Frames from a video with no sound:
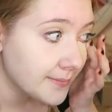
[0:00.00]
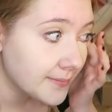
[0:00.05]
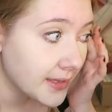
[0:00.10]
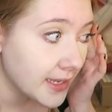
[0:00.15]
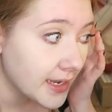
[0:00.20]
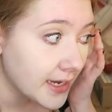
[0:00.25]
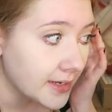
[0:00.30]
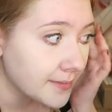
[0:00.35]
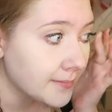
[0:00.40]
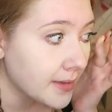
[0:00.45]
I
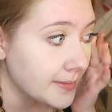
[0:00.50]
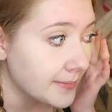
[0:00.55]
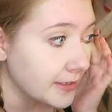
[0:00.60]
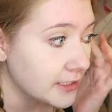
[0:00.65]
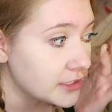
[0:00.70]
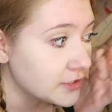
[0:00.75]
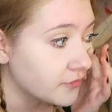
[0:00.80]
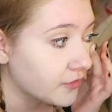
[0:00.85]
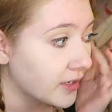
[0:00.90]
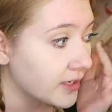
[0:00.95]
made my
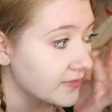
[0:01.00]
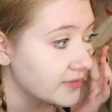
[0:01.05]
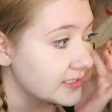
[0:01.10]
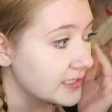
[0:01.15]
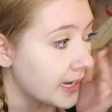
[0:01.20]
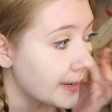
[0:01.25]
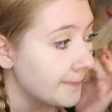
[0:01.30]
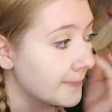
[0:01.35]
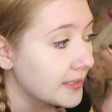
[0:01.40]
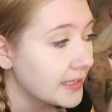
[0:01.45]
best friend at the
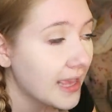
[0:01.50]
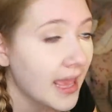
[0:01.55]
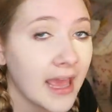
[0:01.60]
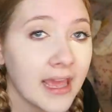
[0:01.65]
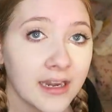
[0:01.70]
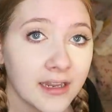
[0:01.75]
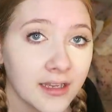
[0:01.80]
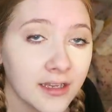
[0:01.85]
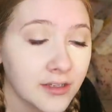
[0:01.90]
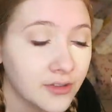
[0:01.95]
time,
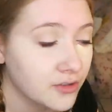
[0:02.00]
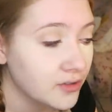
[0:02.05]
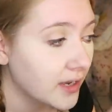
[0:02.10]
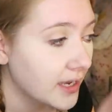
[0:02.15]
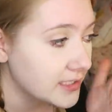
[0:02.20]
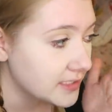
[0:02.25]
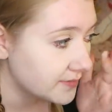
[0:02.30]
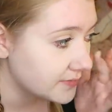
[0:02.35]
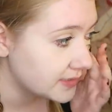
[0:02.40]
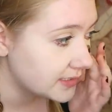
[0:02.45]
McKenna, who you
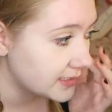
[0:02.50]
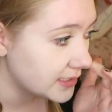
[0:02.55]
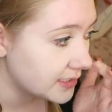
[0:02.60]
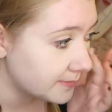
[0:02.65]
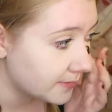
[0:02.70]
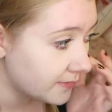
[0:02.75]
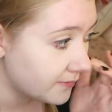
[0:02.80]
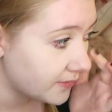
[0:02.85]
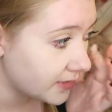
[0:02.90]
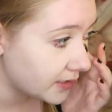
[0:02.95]
guys have seen
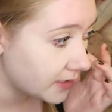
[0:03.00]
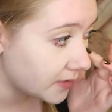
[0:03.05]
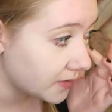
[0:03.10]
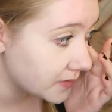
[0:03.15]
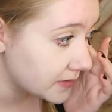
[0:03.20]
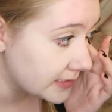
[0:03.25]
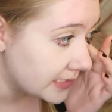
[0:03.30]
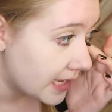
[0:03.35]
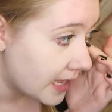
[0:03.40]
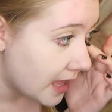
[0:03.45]
in my
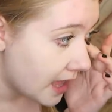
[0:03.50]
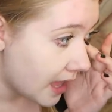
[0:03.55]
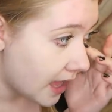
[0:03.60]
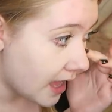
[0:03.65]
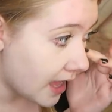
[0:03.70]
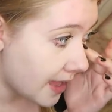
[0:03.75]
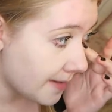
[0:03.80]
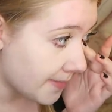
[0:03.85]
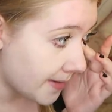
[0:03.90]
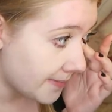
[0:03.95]
videos.
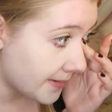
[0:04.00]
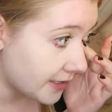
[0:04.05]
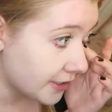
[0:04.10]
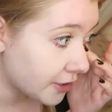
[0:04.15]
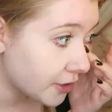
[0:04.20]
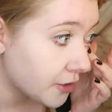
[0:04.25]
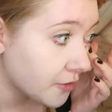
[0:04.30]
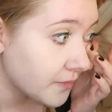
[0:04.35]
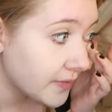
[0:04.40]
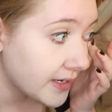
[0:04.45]
Um, I made
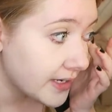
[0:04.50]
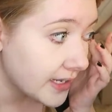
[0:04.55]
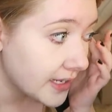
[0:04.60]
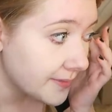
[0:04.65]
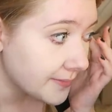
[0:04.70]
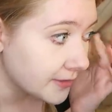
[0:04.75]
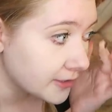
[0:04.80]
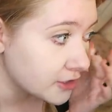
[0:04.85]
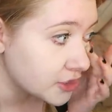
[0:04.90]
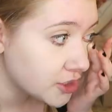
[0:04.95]
her read
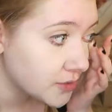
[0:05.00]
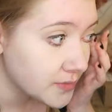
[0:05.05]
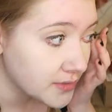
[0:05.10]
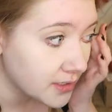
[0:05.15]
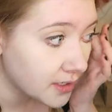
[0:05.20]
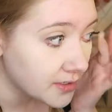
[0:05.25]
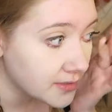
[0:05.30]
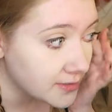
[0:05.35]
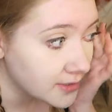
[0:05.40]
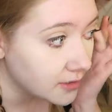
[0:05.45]
it because she was
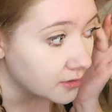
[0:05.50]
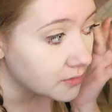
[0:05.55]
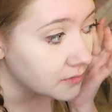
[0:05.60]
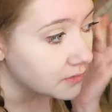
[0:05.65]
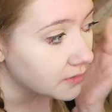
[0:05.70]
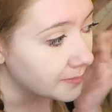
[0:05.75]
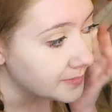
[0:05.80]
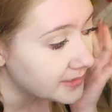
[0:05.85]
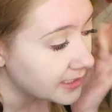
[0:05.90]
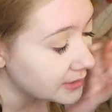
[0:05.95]

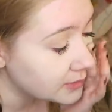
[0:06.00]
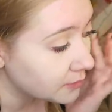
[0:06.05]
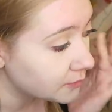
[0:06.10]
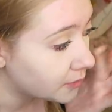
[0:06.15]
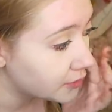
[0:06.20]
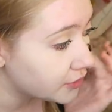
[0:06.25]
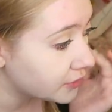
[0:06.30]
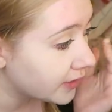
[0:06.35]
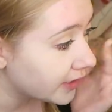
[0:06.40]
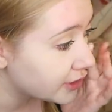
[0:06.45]
also obsessed with
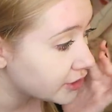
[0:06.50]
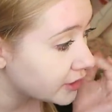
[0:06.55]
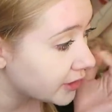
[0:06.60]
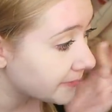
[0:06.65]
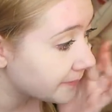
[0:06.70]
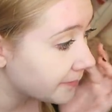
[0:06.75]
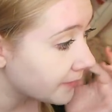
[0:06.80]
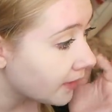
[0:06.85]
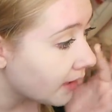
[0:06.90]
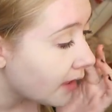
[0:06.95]
One
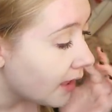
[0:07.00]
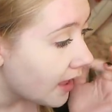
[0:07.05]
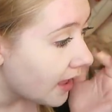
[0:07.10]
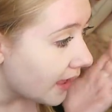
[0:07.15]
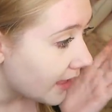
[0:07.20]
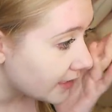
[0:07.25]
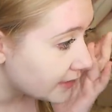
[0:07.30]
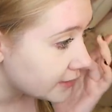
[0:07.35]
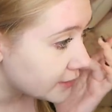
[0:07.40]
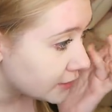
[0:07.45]
Direction.
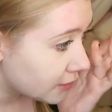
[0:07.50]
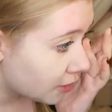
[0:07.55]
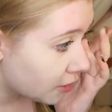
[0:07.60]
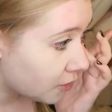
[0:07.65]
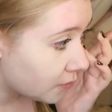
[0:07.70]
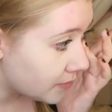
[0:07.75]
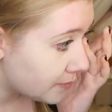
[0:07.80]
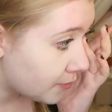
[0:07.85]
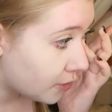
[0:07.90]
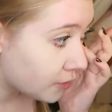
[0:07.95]
And
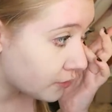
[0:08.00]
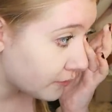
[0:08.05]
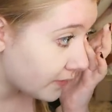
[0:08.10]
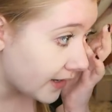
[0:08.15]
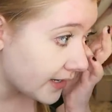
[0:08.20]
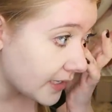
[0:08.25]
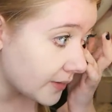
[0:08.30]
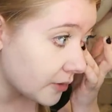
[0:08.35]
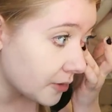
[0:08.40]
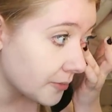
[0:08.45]
so we both
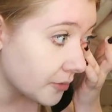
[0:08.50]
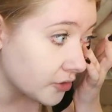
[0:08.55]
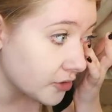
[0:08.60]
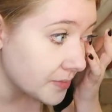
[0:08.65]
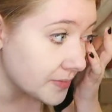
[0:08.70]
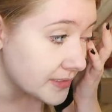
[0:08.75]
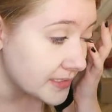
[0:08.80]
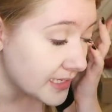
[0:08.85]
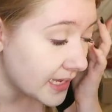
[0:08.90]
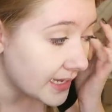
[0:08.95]
read it, we were both
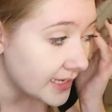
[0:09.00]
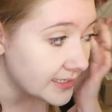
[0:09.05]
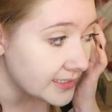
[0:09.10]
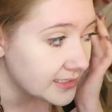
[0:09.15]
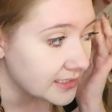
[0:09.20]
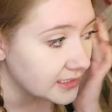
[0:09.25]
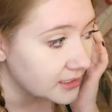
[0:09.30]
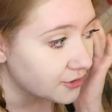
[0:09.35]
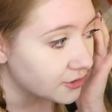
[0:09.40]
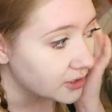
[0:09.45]

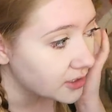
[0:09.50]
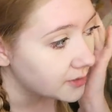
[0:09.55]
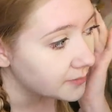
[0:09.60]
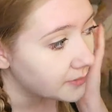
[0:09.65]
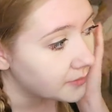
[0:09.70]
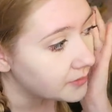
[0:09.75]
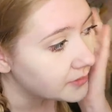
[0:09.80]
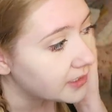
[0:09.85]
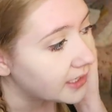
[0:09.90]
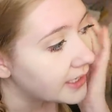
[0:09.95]
obsessed. Literally,
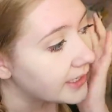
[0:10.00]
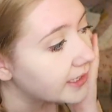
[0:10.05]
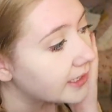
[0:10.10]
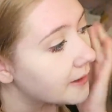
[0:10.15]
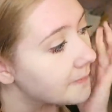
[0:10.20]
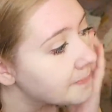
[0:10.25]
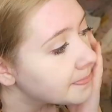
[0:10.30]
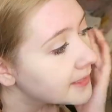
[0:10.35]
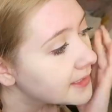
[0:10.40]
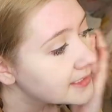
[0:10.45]
we would
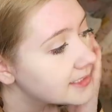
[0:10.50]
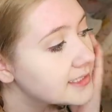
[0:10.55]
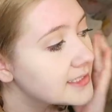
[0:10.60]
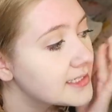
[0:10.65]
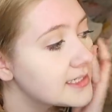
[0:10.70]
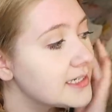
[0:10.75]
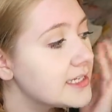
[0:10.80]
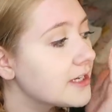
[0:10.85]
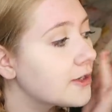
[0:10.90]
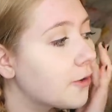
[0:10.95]
like
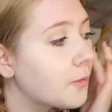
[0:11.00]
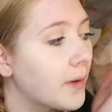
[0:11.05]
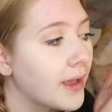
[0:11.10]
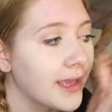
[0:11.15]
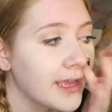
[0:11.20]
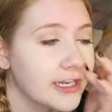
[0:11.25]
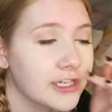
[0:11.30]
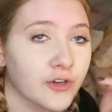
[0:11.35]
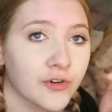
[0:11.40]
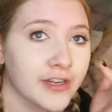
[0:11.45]
sneak
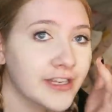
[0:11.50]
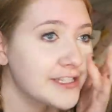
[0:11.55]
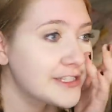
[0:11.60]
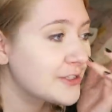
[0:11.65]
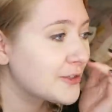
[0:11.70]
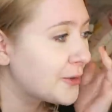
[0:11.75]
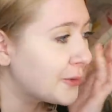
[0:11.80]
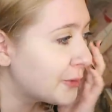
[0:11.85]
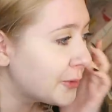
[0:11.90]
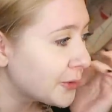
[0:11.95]
away during
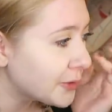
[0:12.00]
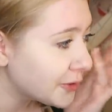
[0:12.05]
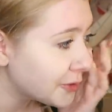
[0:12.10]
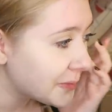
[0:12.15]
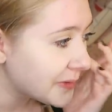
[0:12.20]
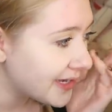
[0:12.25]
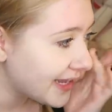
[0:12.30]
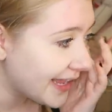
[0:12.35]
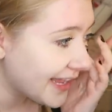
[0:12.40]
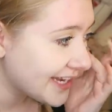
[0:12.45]

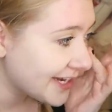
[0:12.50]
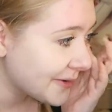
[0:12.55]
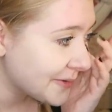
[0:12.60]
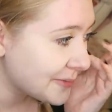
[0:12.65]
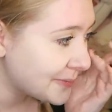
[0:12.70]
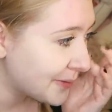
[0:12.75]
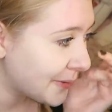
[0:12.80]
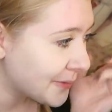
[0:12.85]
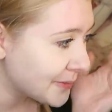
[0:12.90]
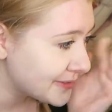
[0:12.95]
school when Anna
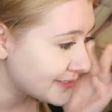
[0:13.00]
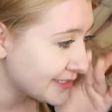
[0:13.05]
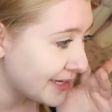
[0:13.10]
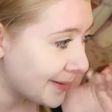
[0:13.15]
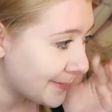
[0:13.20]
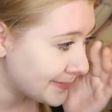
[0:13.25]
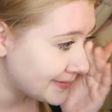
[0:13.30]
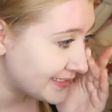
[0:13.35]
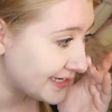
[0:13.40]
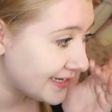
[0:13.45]
would post
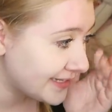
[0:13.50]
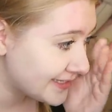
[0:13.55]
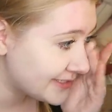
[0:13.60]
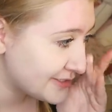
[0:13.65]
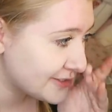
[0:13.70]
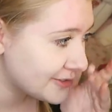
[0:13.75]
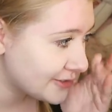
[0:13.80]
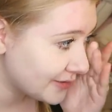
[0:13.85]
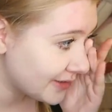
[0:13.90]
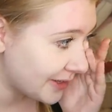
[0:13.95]
updates
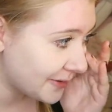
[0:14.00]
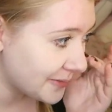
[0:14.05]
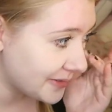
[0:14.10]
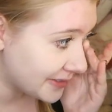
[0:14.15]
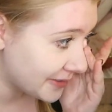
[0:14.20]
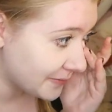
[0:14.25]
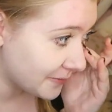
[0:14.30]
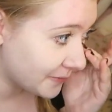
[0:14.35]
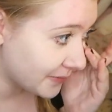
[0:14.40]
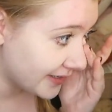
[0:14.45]
so that we
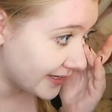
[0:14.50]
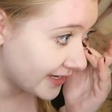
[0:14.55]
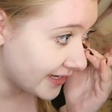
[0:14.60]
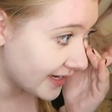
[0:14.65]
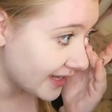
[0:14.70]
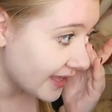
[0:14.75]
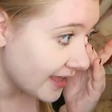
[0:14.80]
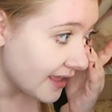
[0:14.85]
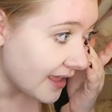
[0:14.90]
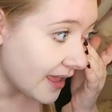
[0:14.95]
could
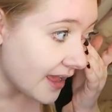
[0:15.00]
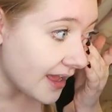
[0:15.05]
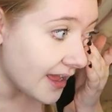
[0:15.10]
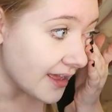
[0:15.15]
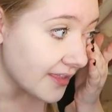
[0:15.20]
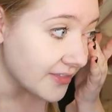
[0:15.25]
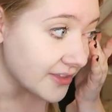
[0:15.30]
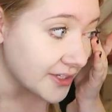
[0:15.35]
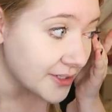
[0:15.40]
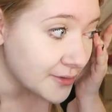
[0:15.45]
read
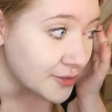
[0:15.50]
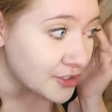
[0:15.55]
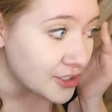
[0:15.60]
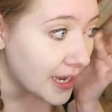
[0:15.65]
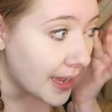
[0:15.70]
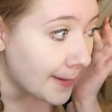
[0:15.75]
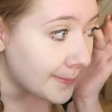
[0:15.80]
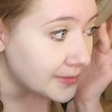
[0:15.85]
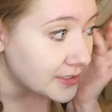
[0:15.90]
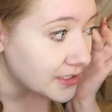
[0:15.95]
uh, the new
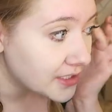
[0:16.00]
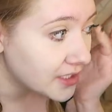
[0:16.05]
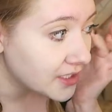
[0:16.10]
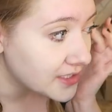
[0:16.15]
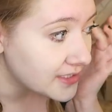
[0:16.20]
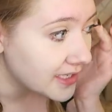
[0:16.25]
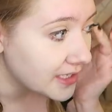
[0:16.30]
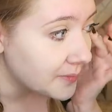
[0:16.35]
chapters.